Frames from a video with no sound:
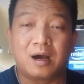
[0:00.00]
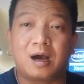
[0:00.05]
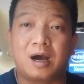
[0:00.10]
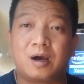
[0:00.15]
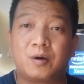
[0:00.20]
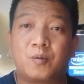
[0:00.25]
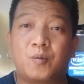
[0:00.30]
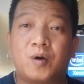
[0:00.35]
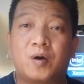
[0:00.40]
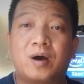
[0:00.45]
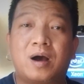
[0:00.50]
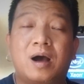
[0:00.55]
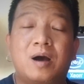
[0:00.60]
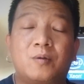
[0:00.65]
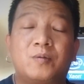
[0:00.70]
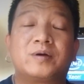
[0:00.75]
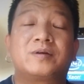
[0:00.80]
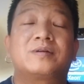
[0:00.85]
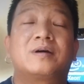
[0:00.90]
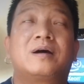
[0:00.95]

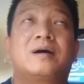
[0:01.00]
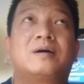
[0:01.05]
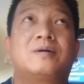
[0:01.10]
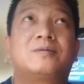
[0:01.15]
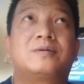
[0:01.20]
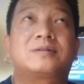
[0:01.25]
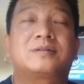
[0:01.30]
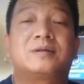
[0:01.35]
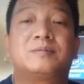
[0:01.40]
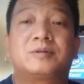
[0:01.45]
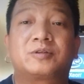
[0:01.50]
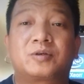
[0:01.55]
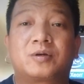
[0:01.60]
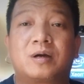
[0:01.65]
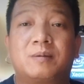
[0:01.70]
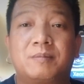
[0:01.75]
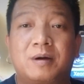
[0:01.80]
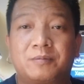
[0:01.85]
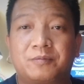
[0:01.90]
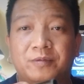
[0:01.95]
I was able to
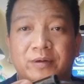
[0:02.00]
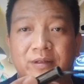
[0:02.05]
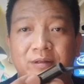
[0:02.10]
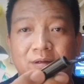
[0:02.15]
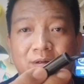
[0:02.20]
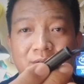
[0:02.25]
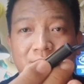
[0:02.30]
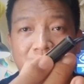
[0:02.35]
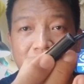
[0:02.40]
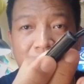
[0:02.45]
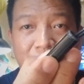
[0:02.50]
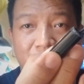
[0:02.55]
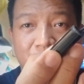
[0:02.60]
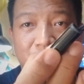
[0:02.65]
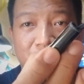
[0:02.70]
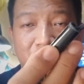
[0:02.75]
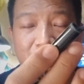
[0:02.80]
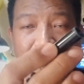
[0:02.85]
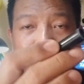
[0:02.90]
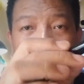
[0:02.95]
come up with the
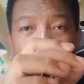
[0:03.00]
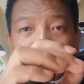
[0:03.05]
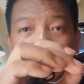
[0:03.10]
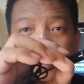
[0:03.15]
solution